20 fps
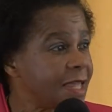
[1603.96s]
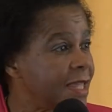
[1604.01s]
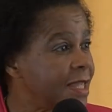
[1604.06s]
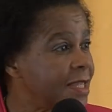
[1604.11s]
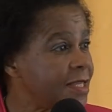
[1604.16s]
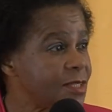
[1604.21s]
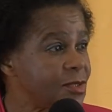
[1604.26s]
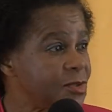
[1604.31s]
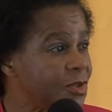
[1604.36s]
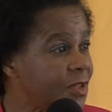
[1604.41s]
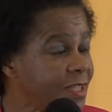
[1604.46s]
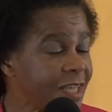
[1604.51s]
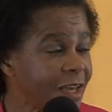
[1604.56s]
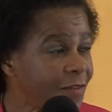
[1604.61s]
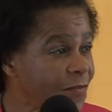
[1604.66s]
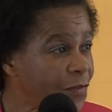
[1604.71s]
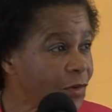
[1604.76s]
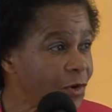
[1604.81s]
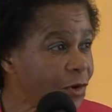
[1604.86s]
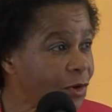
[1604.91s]
It's not their
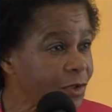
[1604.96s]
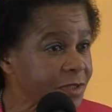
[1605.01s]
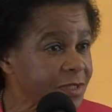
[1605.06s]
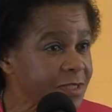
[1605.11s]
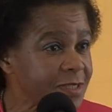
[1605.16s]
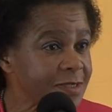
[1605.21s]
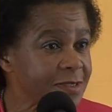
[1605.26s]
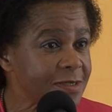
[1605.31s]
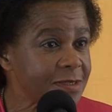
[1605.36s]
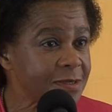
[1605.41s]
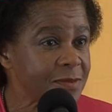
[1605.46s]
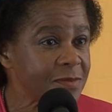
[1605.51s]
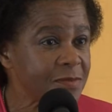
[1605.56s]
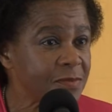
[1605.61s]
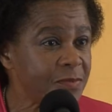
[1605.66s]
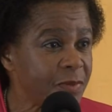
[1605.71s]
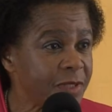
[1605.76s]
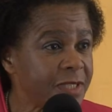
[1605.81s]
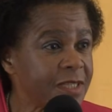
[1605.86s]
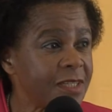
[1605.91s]
fault,
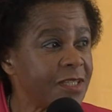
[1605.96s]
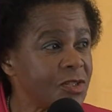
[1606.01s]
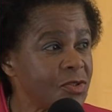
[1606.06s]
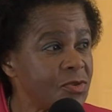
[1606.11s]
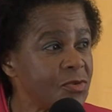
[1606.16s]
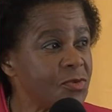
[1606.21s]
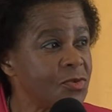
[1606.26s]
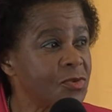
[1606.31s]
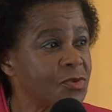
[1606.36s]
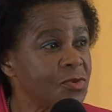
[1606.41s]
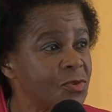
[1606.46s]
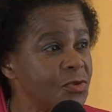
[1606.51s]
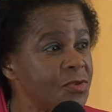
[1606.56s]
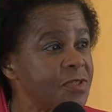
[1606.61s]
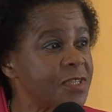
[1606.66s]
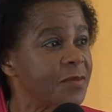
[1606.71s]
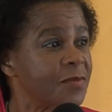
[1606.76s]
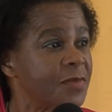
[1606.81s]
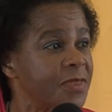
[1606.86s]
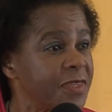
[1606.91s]
but they should do
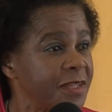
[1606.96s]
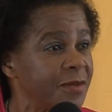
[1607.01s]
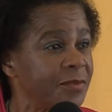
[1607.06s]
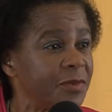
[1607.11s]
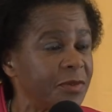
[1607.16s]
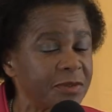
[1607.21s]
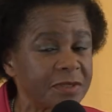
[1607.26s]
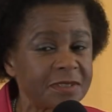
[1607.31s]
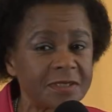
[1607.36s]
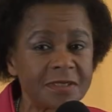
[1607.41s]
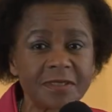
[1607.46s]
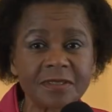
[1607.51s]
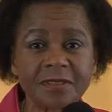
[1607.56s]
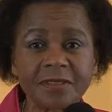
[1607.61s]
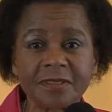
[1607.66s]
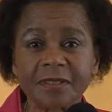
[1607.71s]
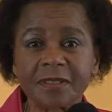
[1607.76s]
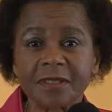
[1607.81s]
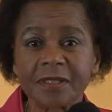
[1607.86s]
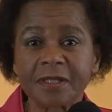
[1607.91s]
something about
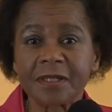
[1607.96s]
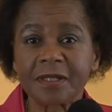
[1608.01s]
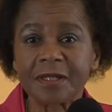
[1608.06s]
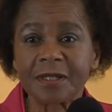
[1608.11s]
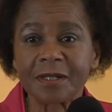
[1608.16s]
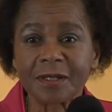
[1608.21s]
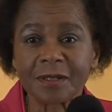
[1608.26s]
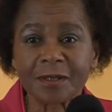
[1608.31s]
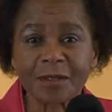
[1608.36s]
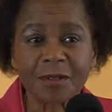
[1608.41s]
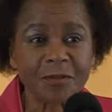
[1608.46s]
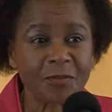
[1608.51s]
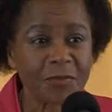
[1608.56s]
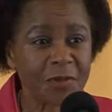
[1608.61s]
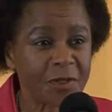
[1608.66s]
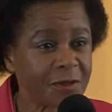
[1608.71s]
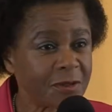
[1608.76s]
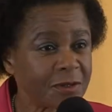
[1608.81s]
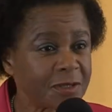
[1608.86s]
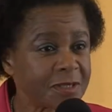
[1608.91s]
it,
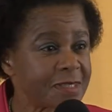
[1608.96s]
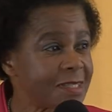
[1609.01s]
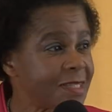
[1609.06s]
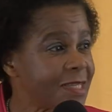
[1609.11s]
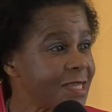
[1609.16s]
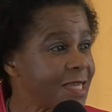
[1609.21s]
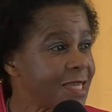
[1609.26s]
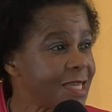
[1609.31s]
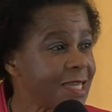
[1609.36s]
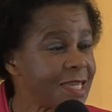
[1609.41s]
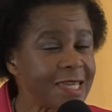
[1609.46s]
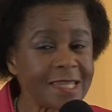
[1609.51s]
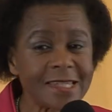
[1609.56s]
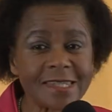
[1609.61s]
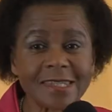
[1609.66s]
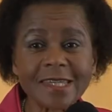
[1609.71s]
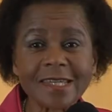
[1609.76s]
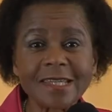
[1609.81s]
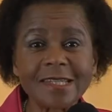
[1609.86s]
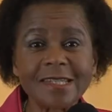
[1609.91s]
because
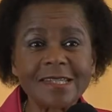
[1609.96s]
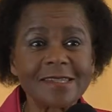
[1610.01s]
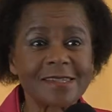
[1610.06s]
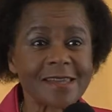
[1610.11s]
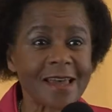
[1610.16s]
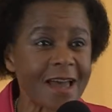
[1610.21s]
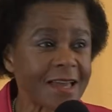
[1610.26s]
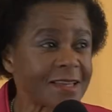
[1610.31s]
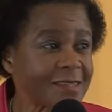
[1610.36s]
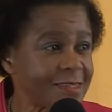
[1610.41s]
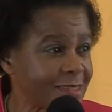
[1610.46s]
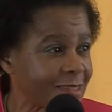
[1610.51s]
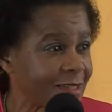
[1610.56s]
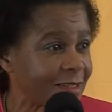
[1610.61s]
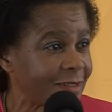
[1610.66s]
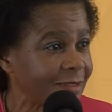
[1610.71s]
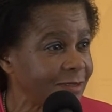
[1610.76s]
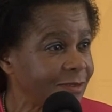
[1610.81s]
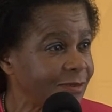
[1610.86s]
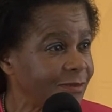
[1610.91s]
it's a disaster.